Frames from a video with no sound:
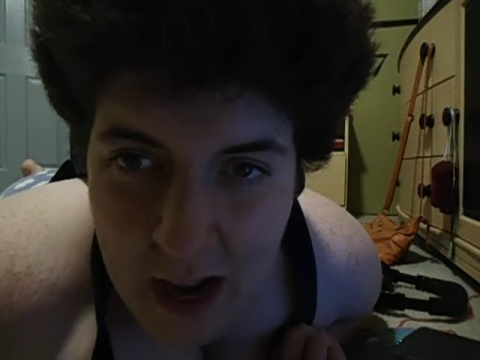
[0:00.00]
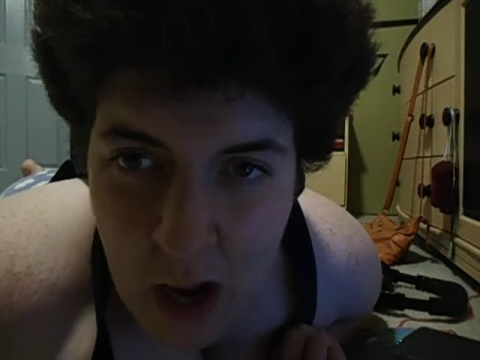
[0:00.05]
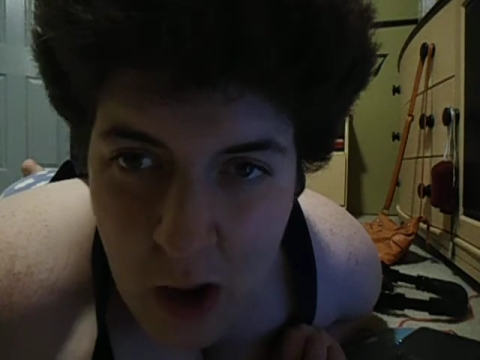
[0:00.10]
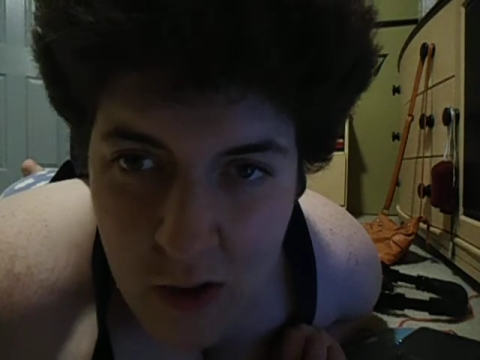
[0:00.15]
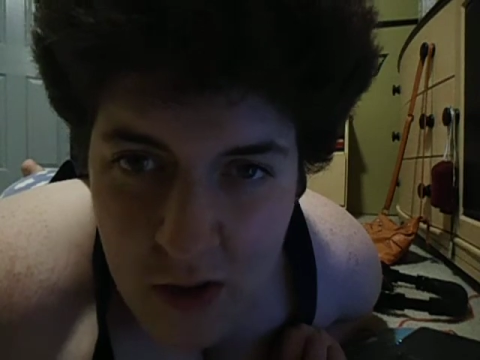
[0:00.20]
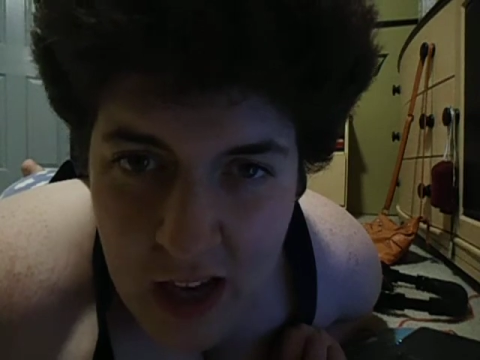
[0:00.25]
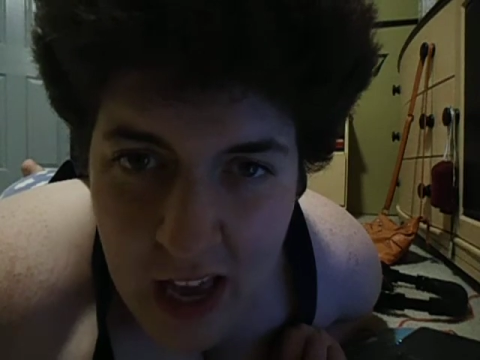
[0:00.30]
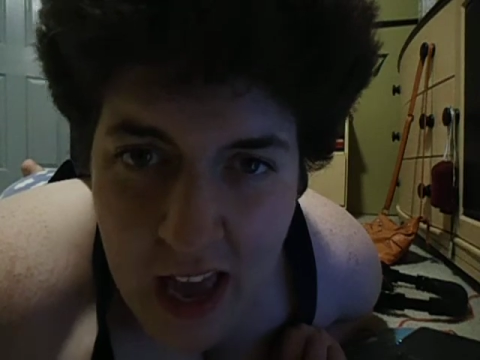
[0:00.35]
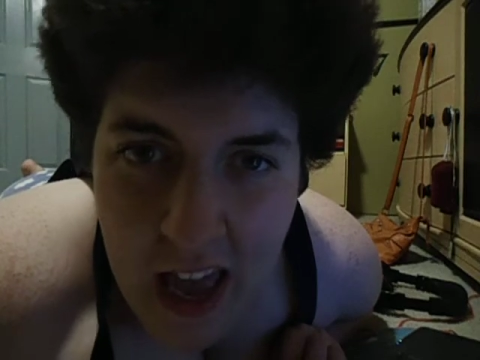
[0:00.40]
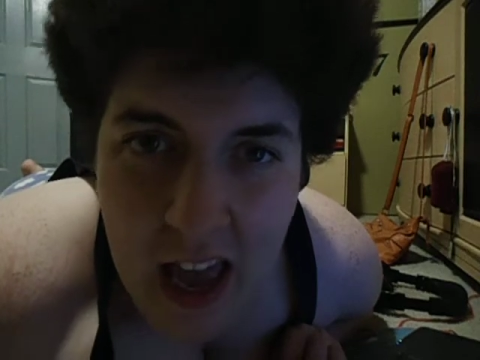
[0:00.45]

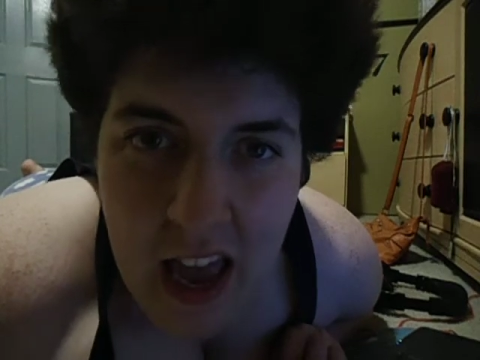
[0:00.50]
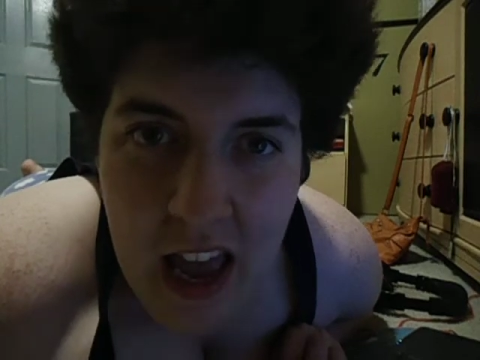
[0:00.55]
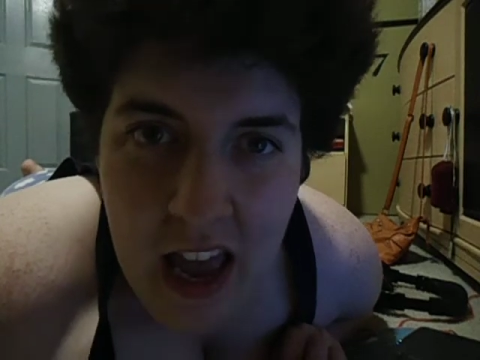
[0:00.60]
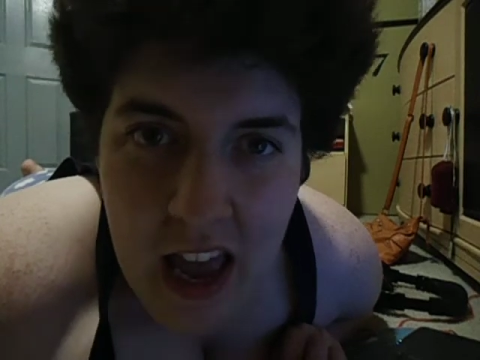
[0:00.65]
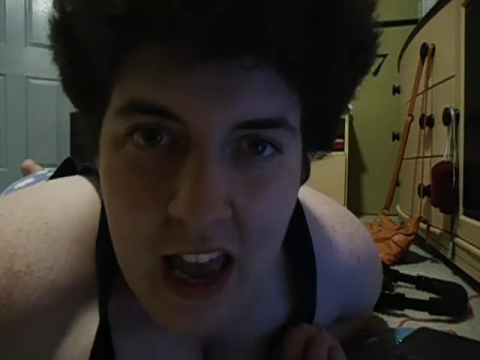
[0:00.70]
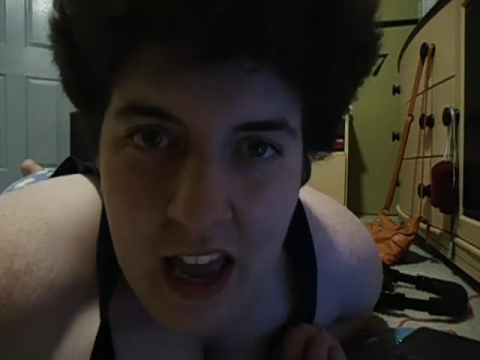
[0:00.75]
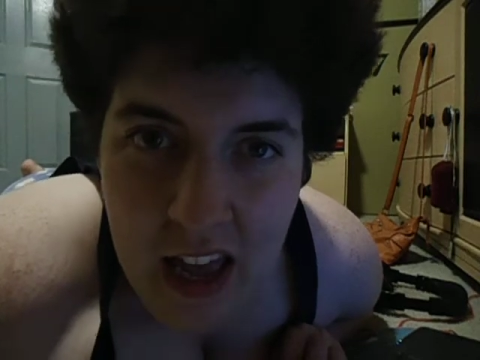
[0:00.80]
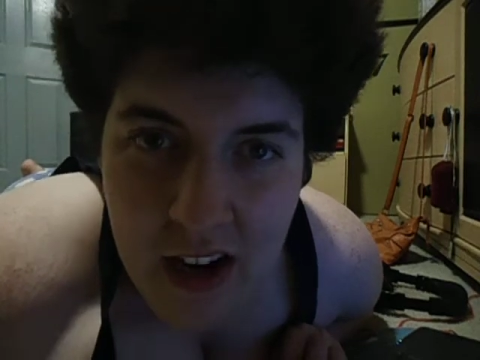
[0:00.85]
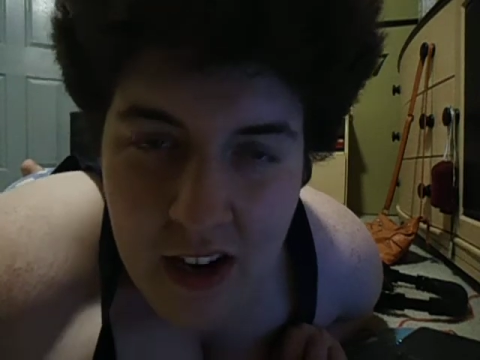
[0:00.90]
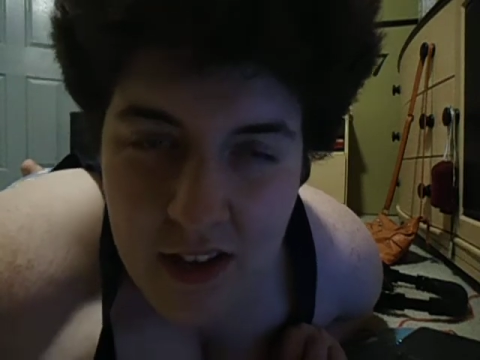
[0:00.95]
out.
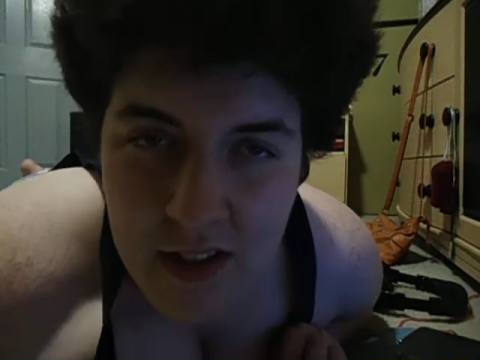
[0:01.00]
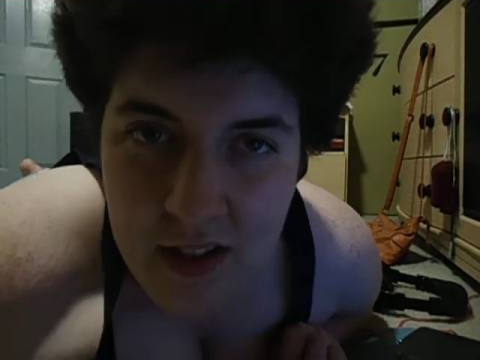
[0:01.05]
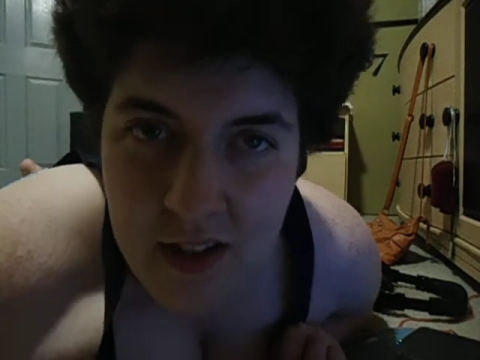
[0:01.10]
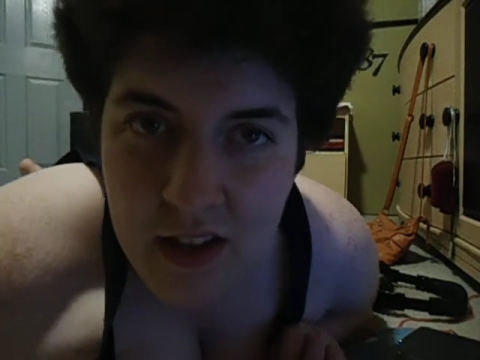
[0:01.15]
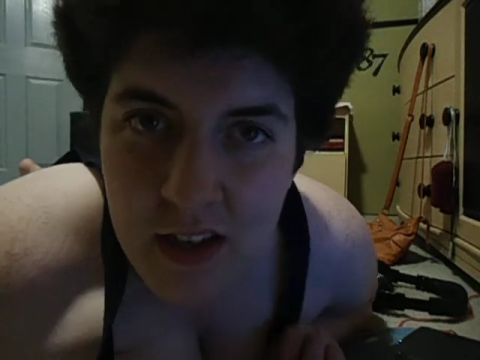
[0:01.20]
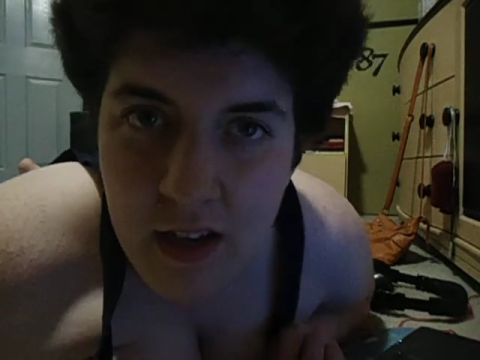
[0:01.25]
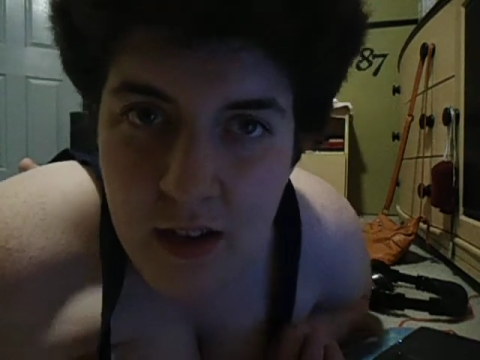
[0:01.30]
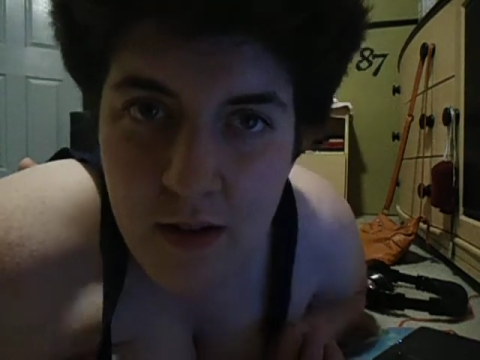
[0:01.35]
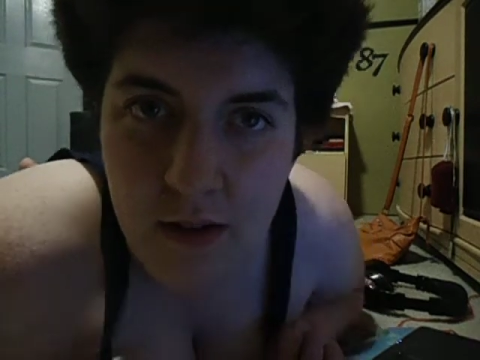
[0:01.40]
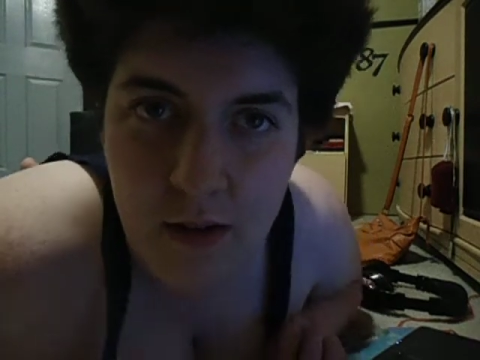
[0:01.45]
And I'll
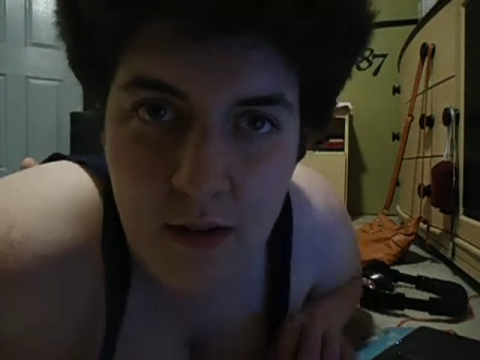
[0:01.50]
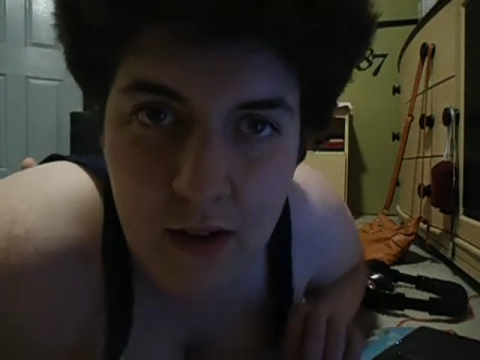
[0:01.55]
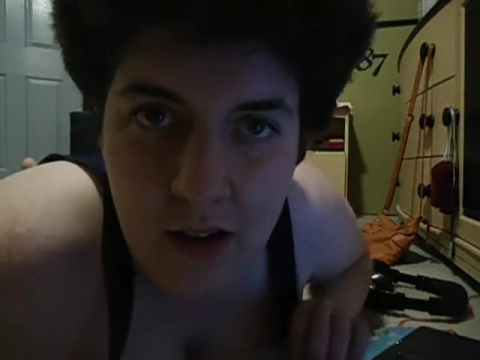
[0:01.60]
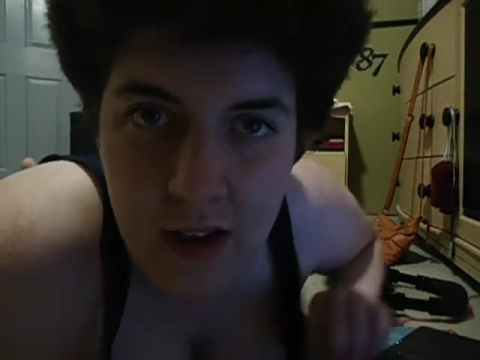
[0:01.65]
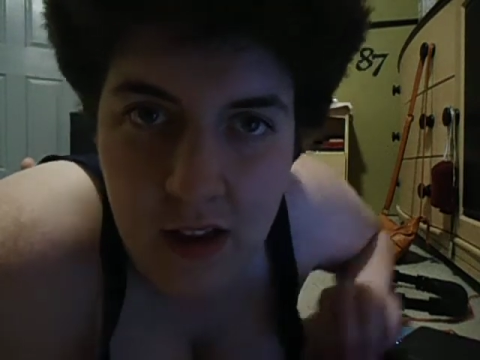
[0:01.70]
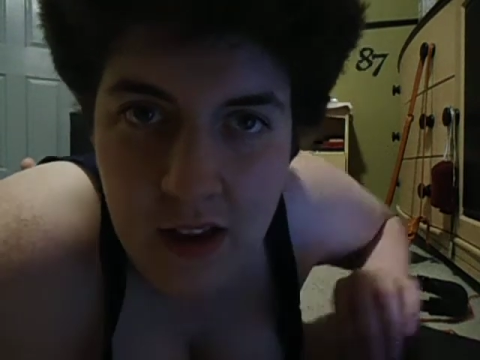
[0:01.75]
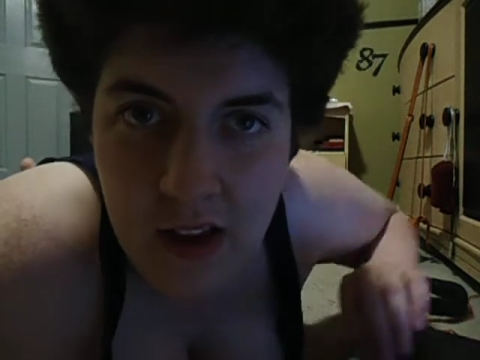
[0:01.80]
see you